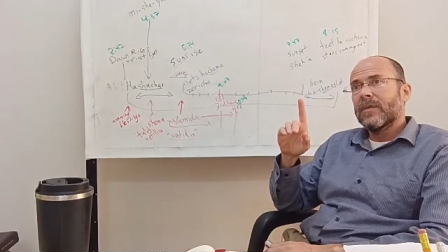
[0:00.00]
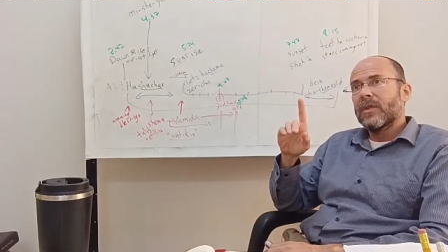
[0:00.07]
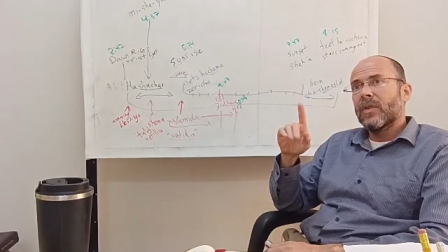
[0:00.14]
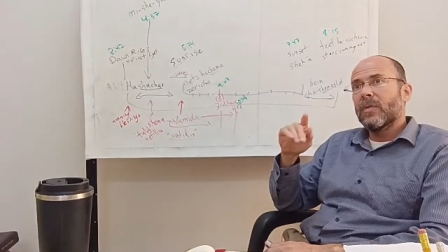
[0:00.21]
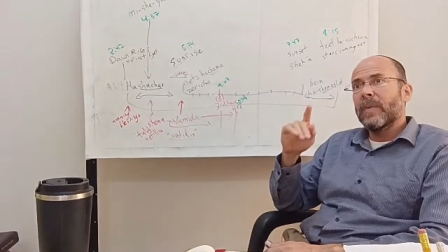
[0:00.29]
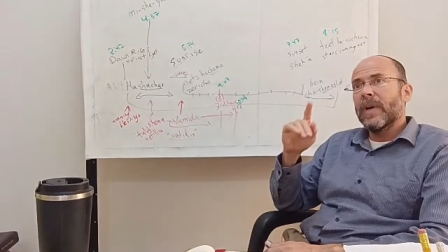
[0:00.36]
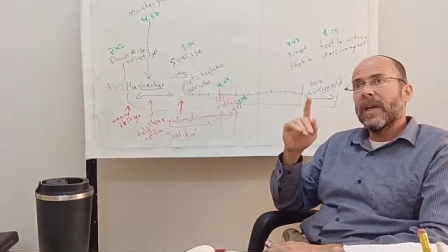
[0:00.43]

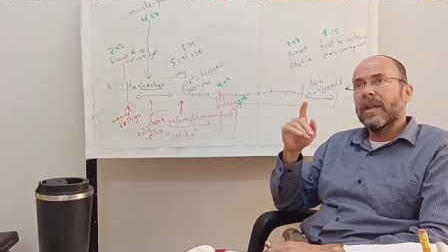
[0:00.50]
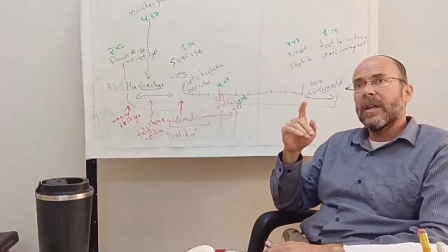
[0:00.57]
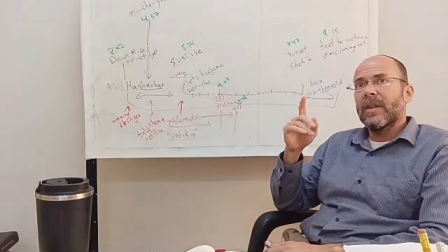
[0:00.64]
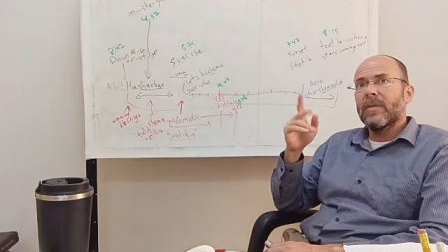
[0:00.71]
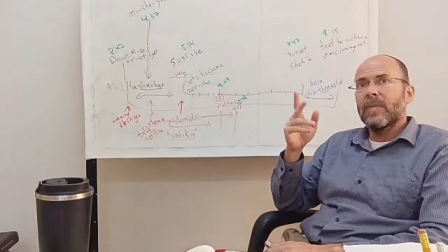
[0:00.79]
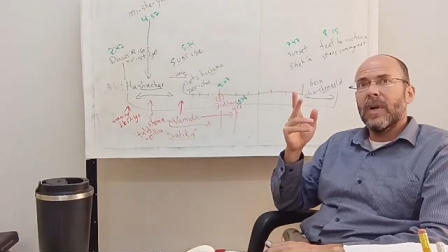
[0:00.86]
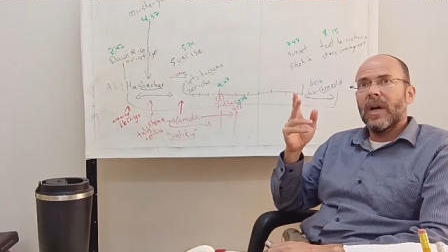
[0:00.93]
do you make
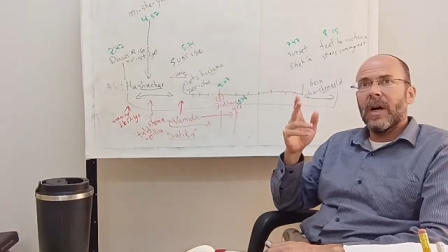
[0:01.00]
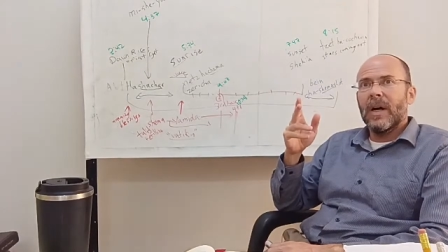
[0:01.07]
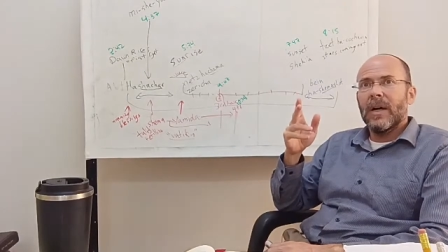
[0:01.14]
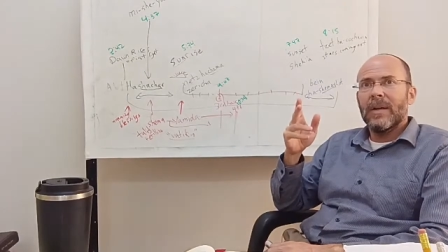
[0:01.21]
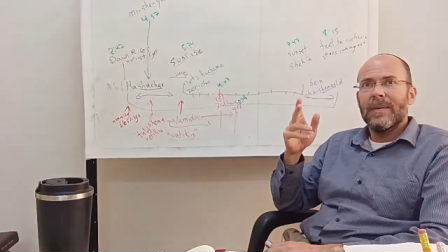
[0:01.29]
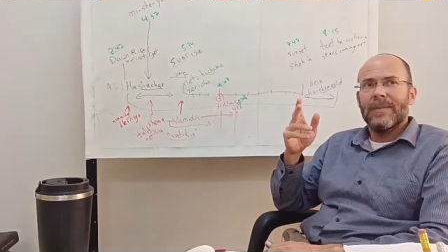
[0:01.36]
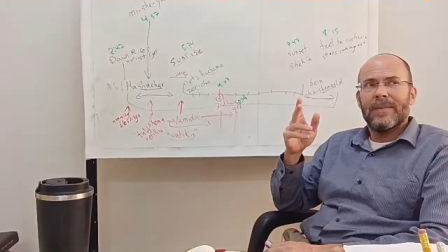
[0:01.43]
another bracha?
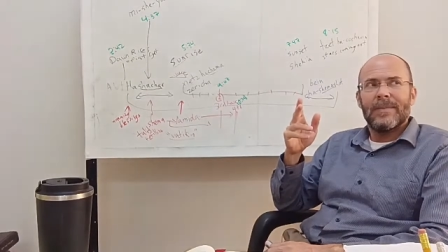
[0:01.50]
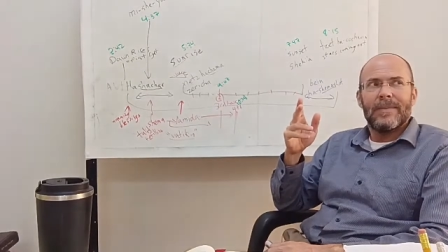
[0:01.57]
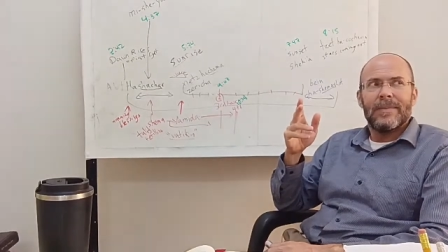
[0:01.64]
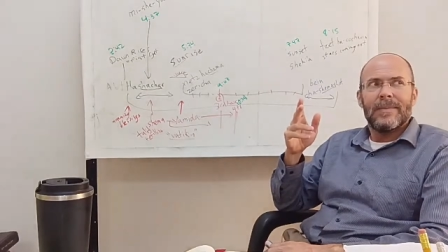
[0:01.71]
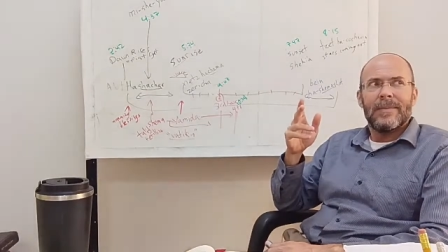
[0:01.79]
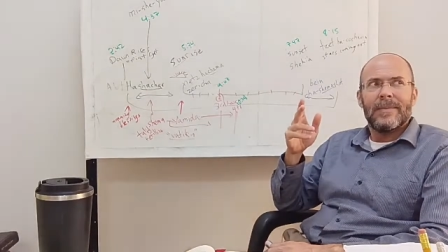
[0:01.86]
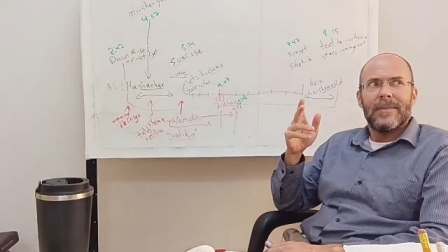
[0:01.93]

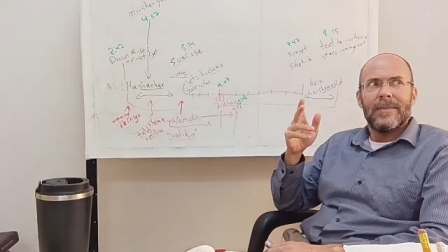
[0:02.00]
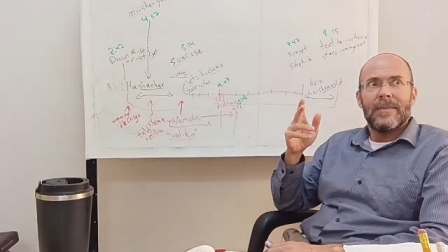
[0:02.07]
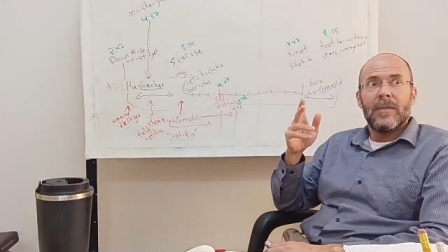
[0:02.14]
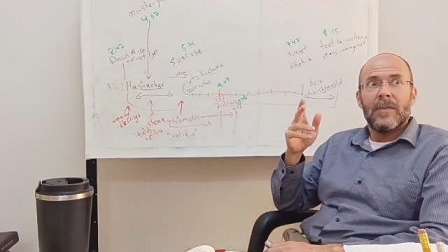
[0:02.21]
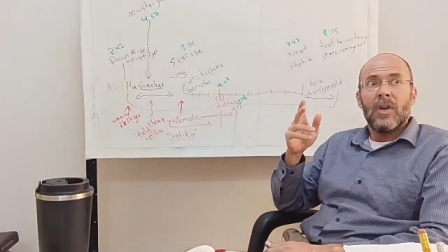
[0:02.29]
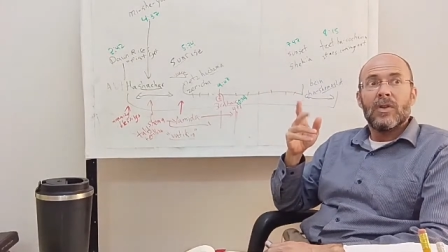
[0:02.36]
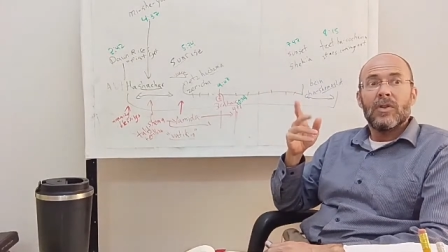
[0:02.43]

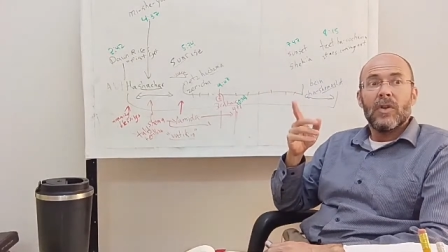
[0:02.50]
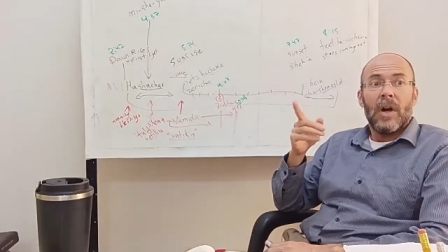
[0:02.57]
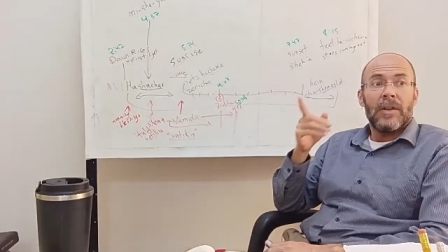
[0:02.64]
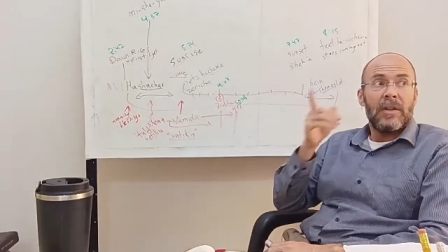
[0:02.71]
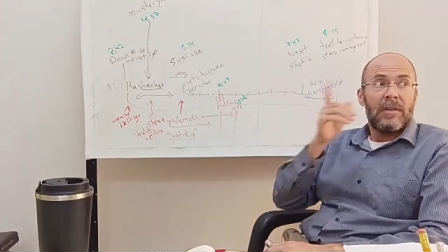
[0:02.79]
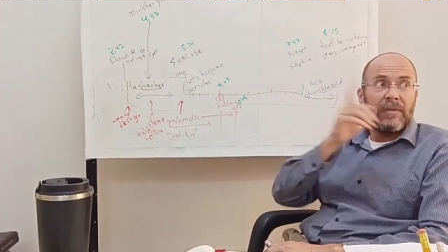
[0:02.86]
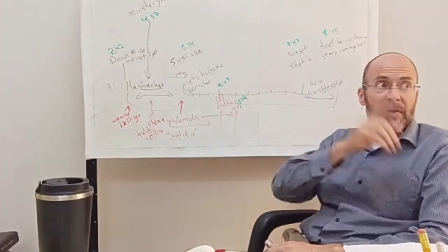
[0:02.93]
So
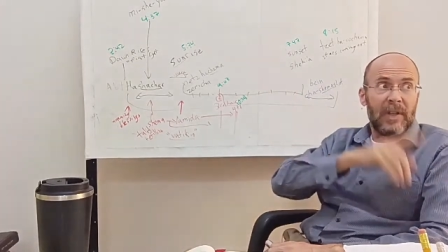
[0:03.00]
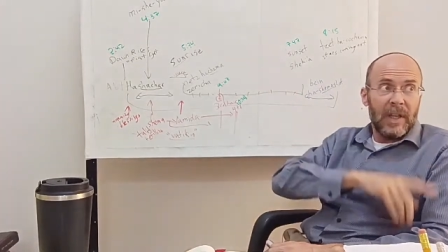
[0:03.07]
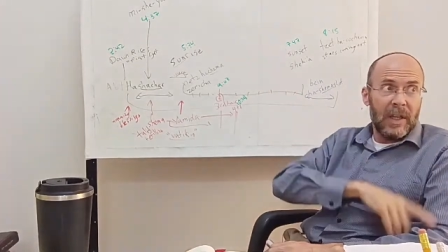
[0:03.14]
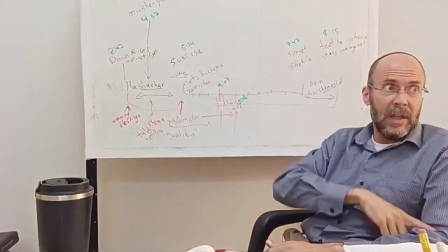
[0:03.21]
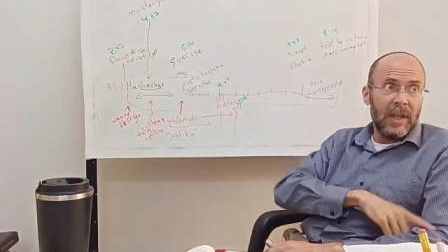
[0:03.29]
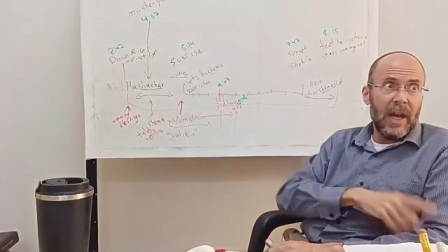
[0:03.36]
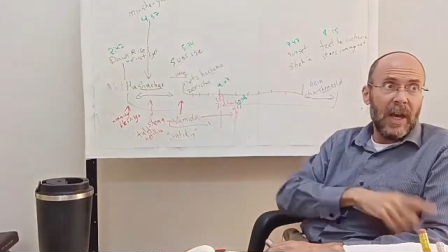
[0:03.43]
on the
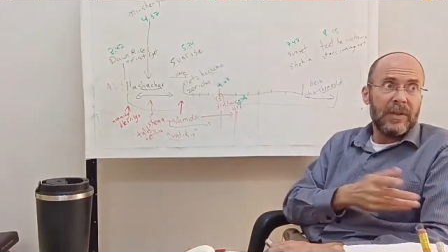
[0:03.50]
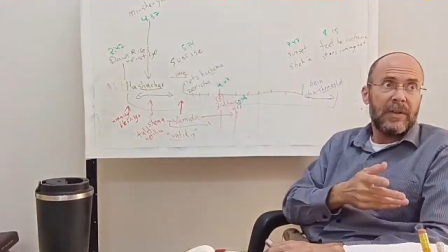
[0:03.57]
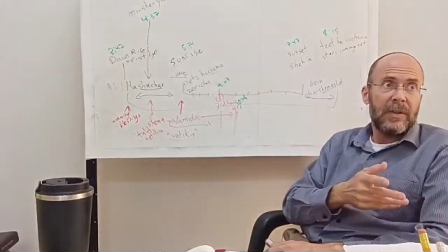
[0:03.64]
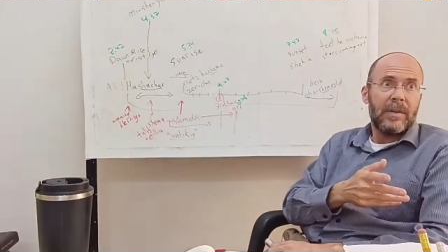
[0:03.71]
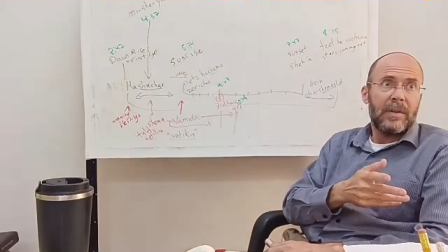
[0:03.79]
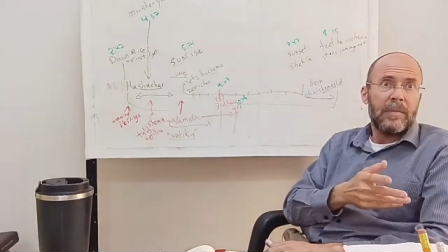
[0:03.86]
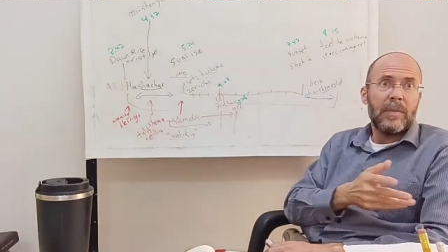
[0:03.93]
tefillin,
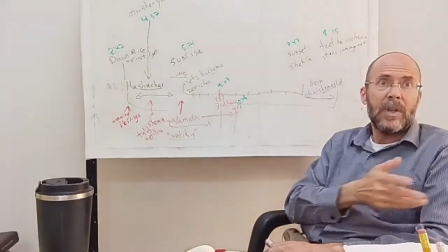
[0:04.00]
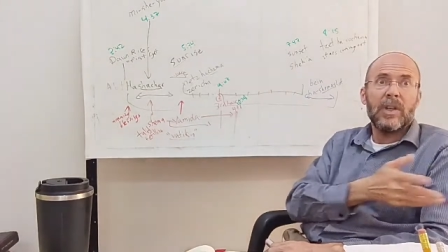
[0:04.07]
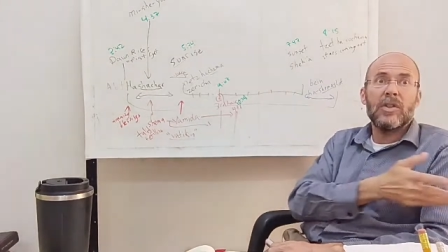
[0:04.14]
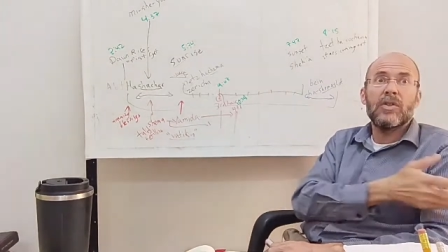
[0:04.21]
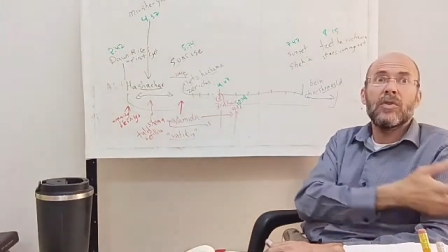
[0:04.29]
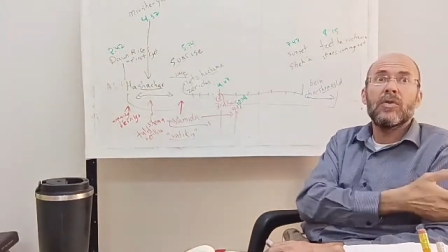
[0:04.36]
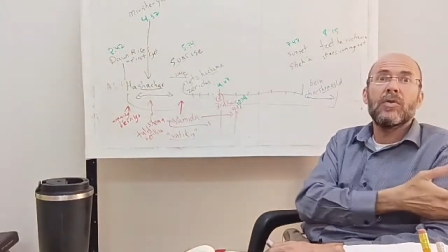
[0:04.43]
yes,
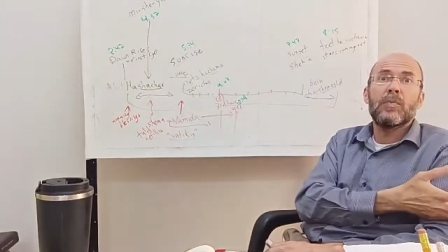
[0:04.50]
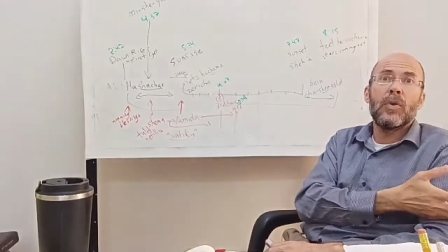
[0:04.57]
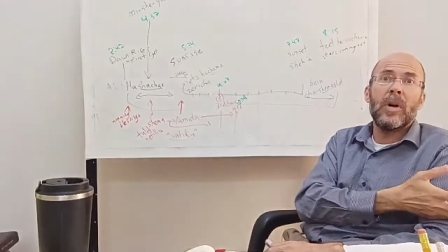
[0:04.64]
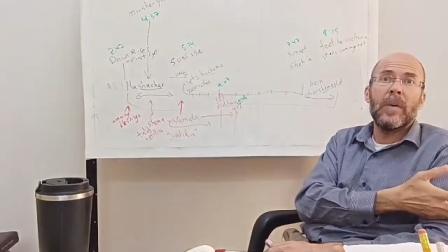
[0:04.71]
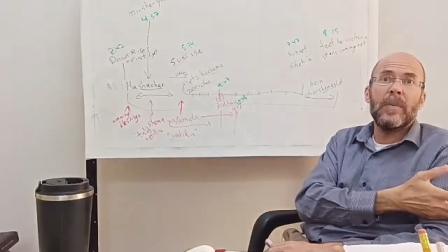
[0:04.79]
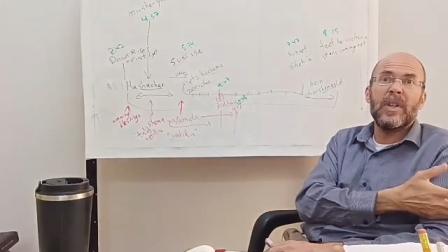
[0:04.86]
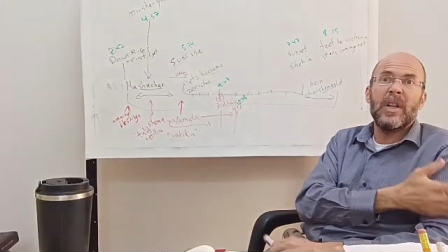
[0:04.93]
because it was
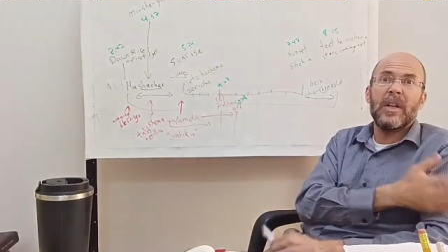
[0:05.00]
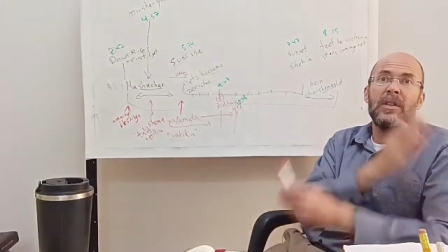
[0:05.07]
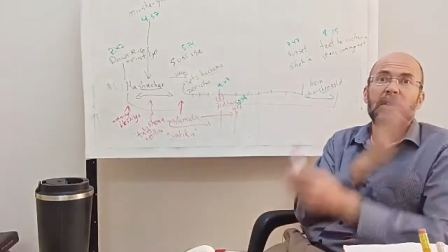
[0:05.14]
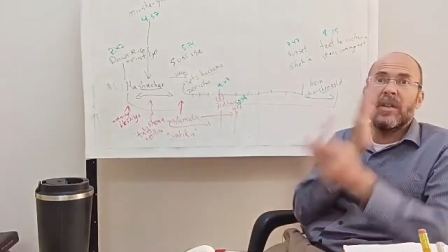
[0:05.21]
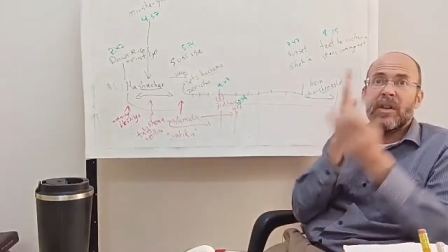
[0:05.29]
prohibited.